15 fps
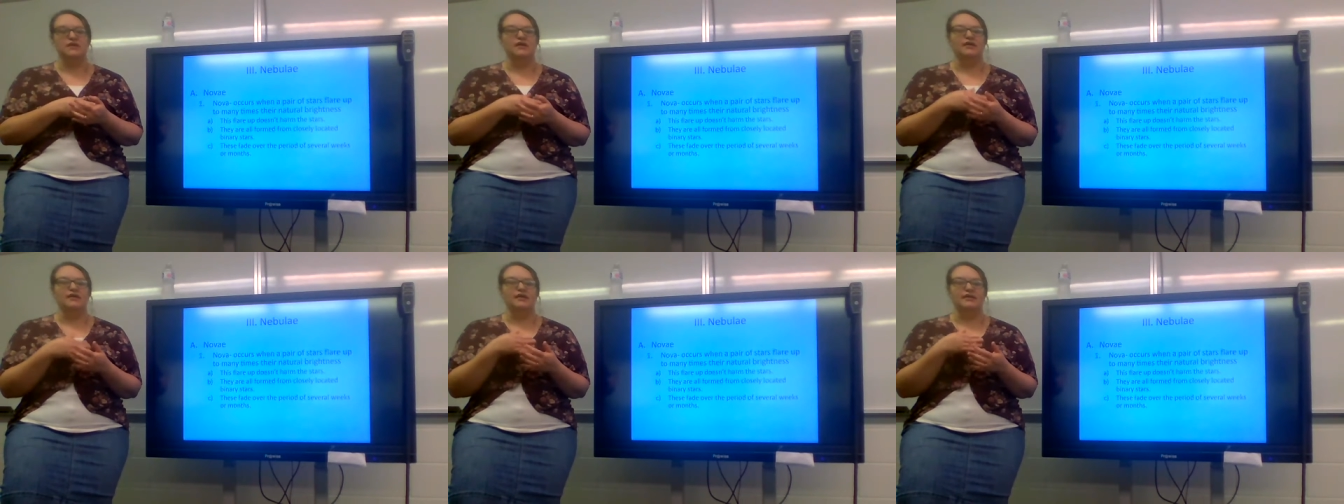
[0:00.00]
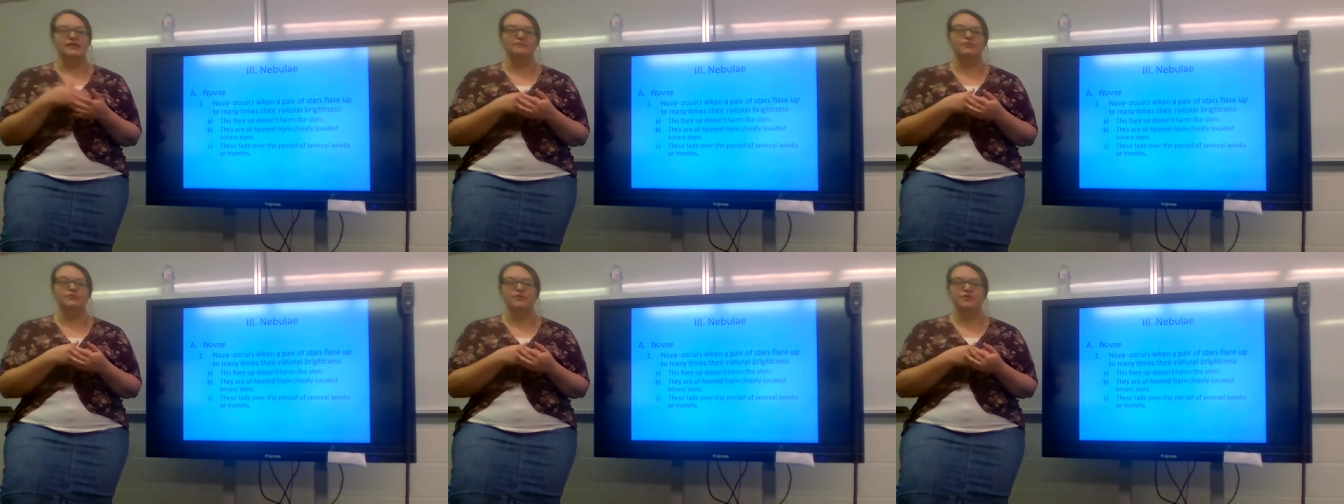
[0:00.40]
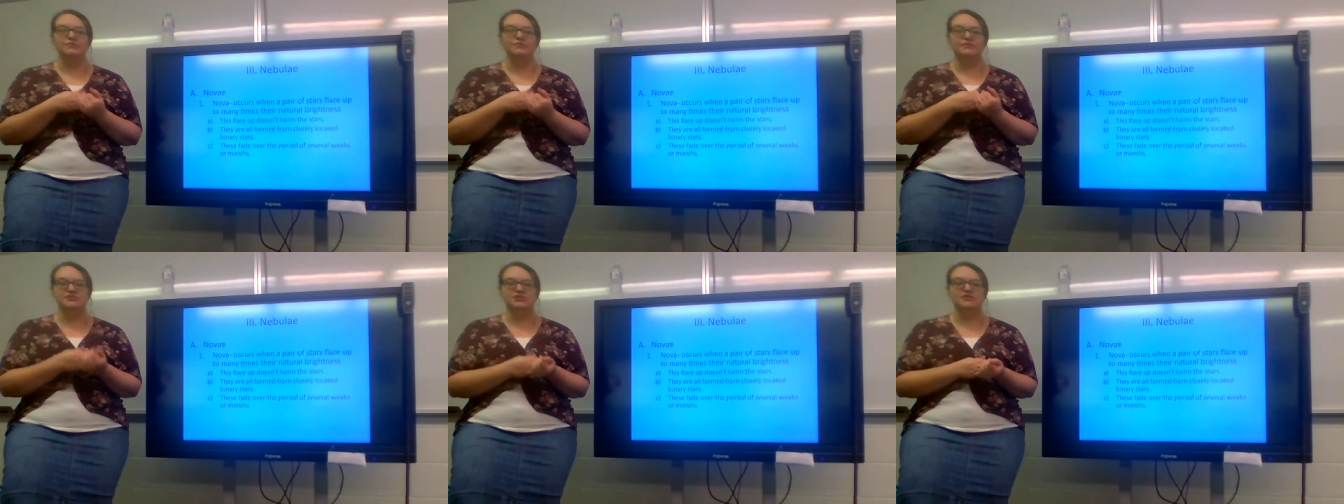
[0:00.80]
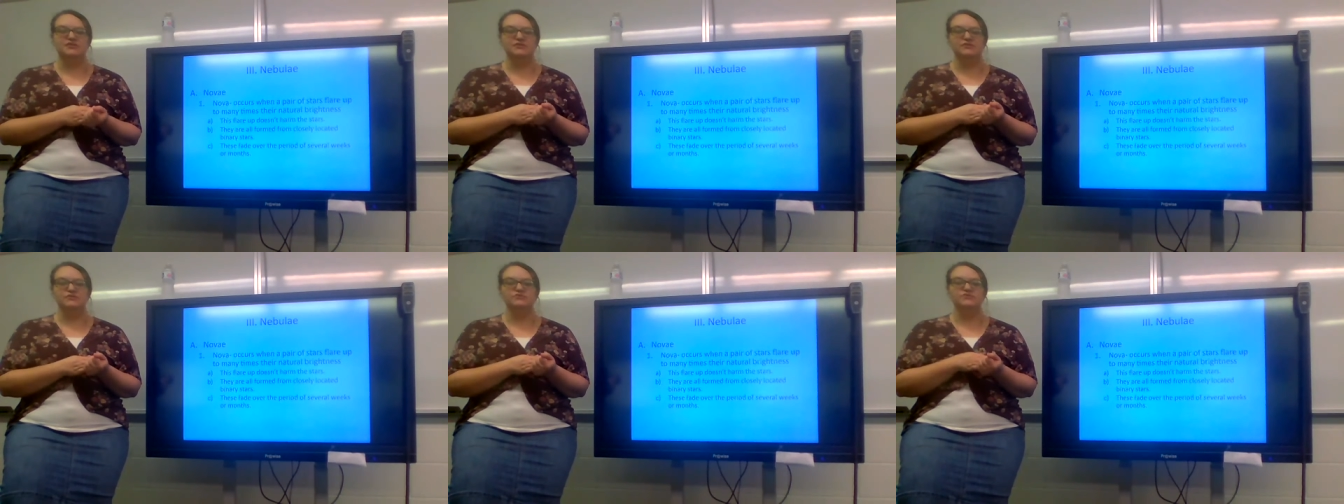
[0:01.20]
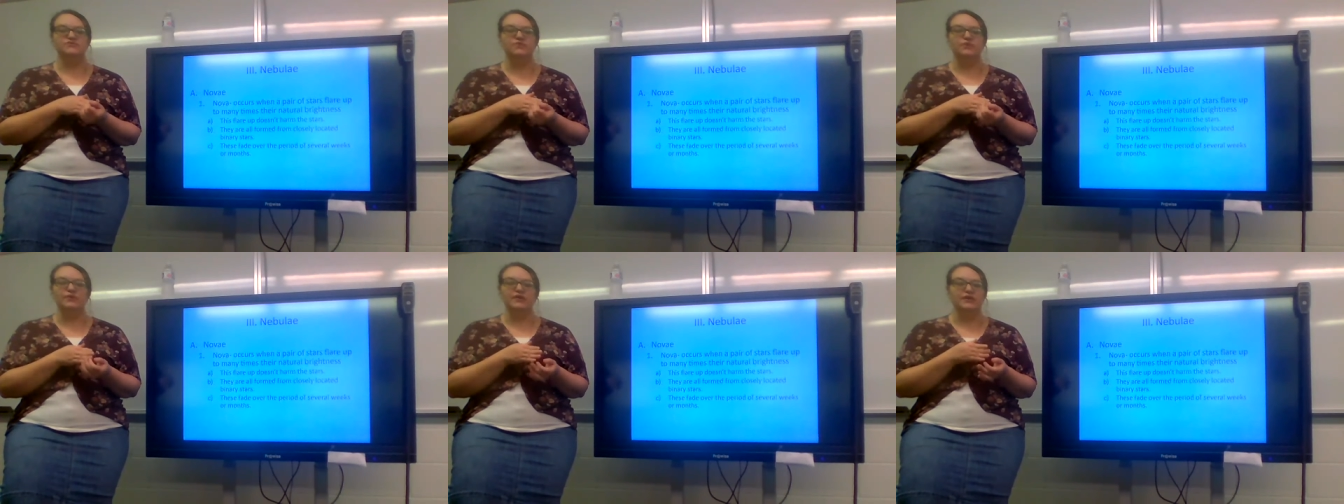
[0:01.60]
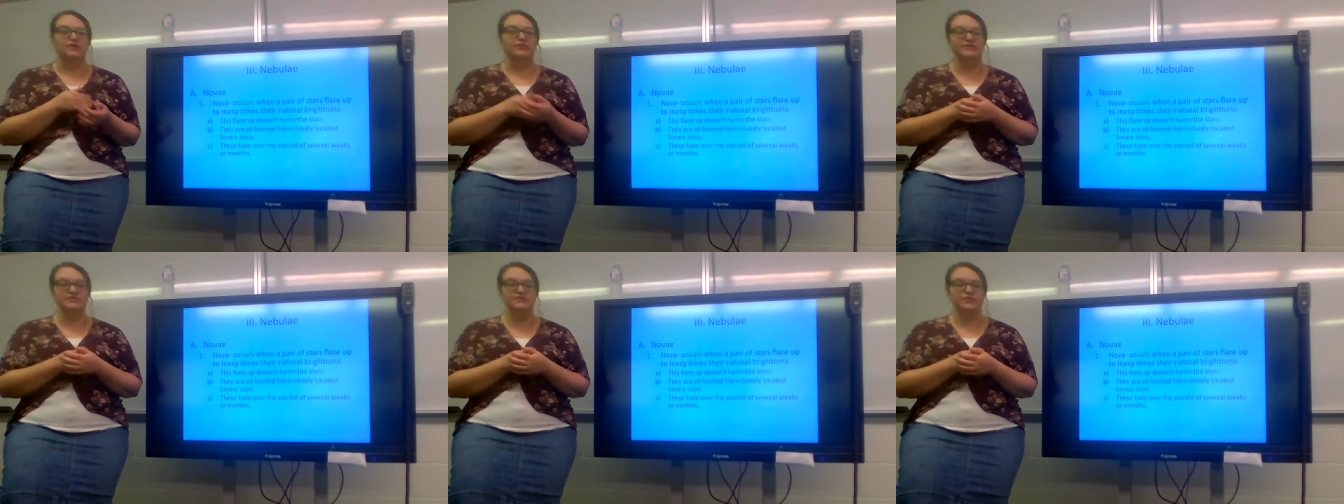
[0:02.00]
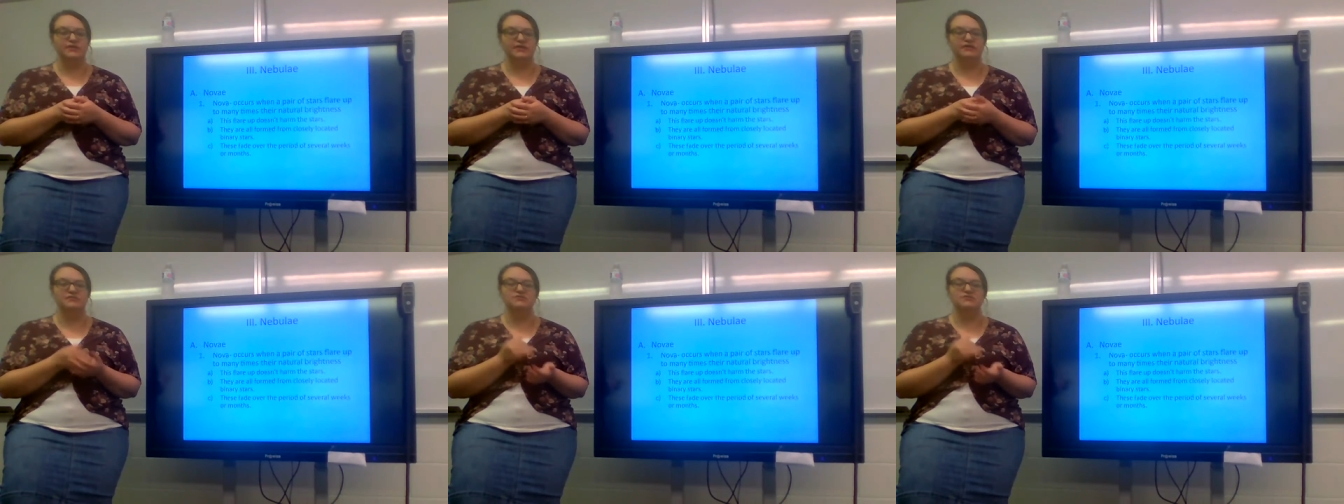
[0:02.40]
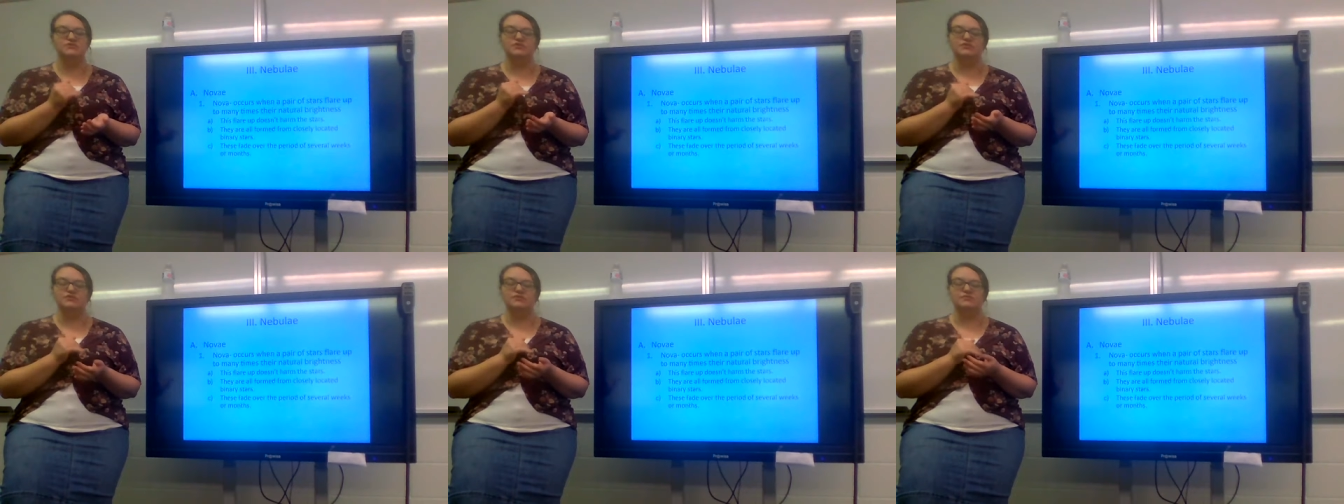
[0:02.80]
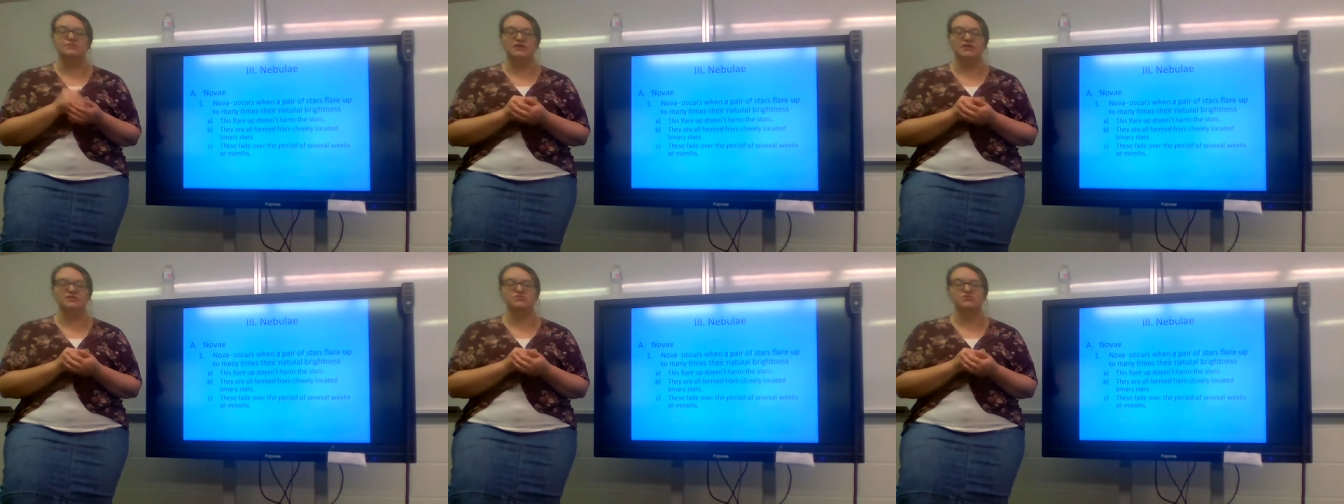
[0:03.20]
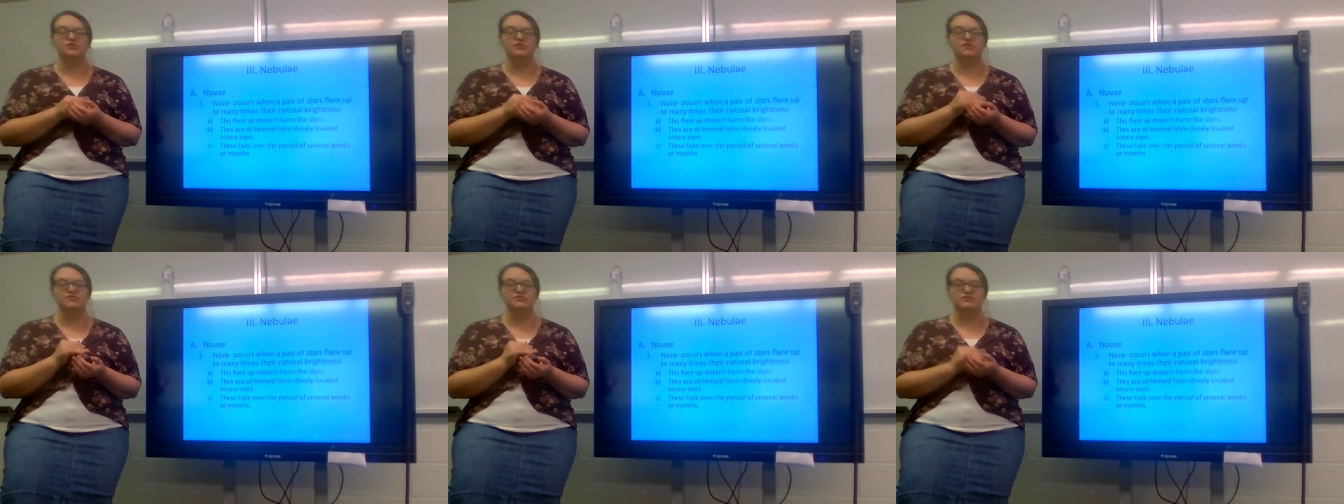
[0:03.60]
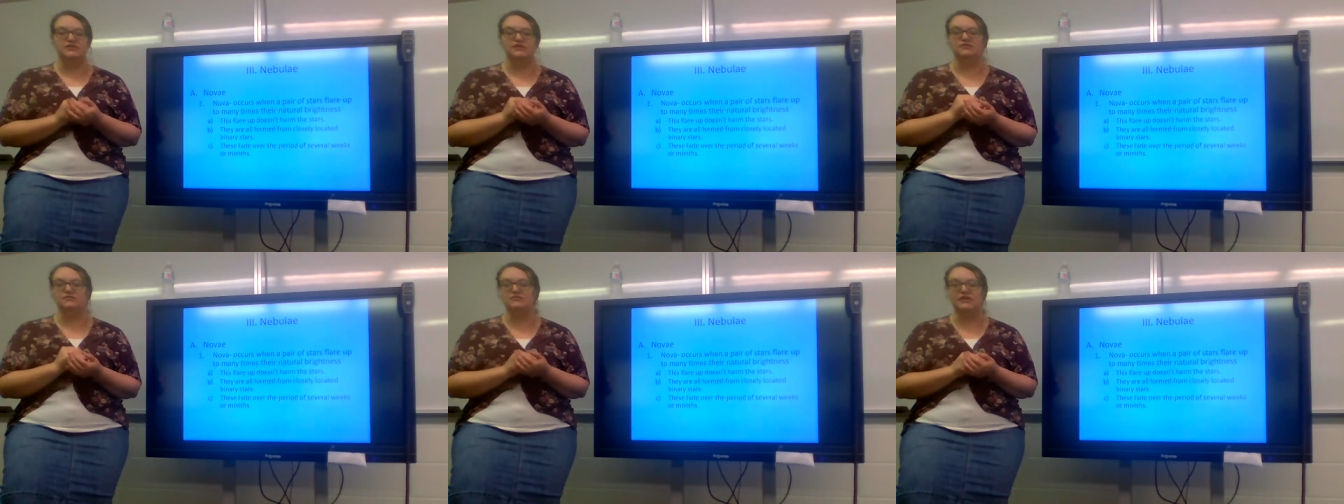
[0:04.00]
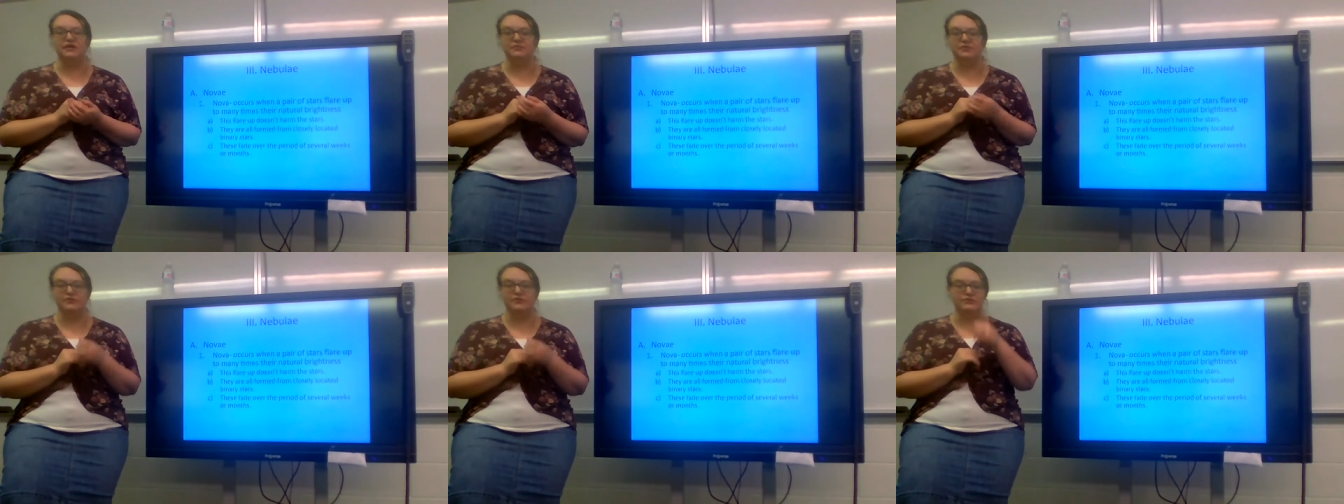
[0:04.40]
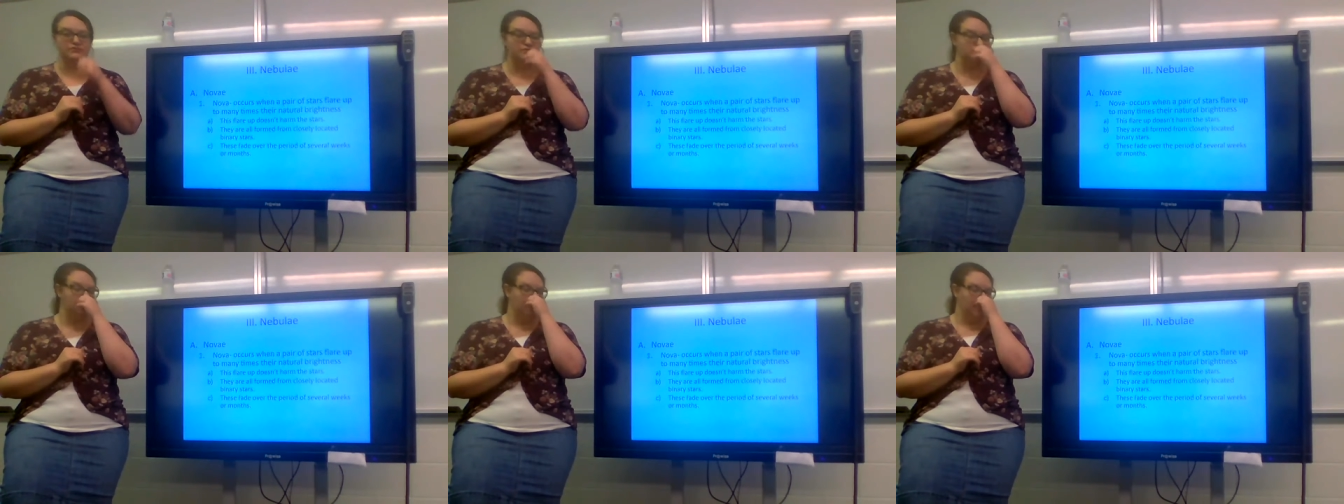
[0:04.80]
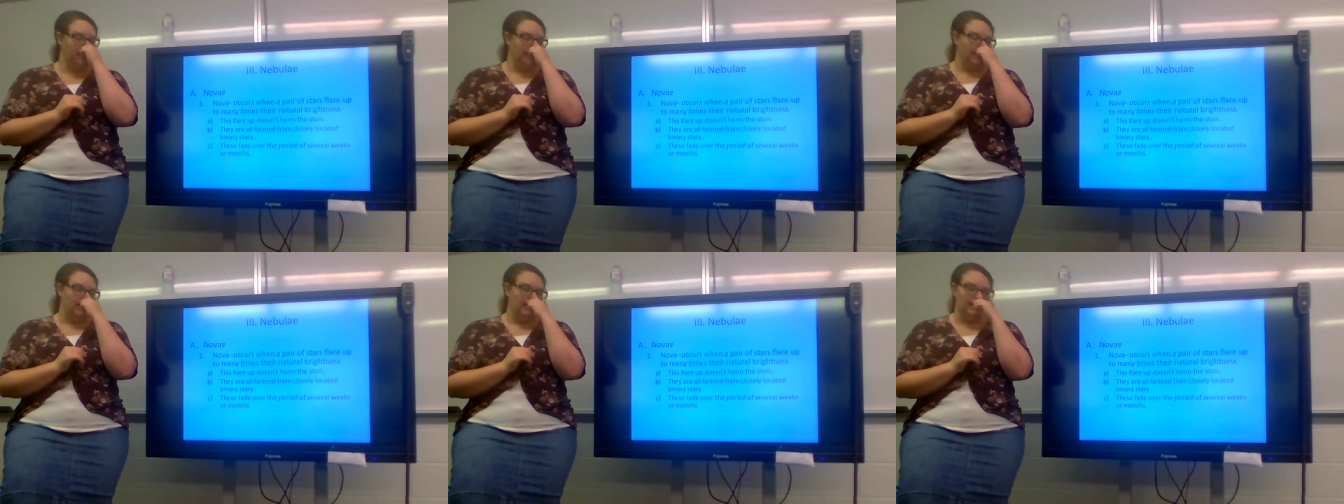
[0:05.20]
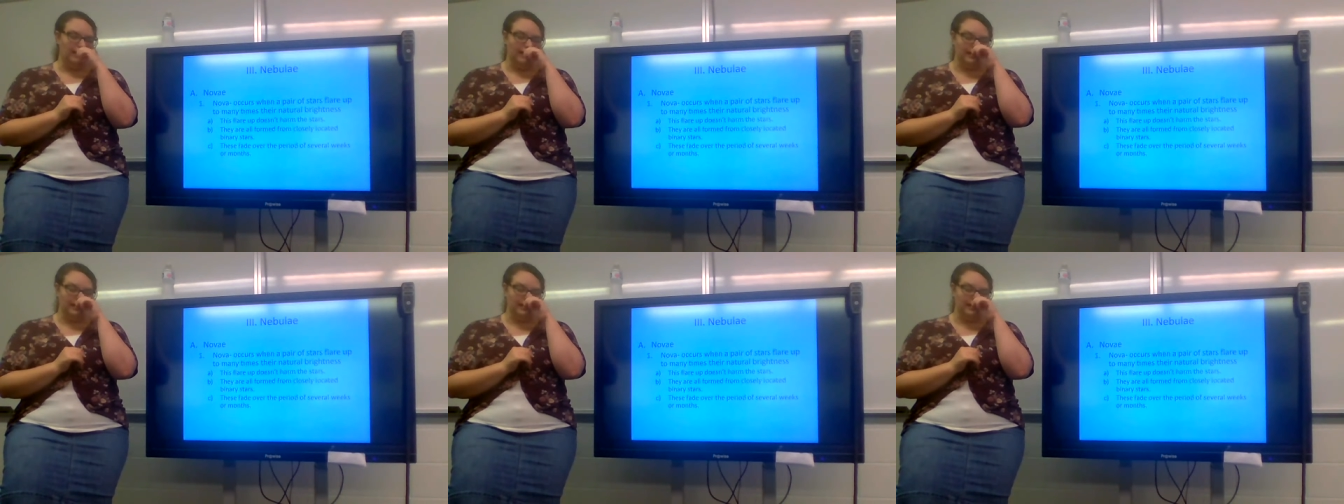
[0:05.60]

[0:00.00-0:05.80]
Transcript: Uh, I am going to be checking those for a quiz grade so you need to make sure that you stay on top of those uh,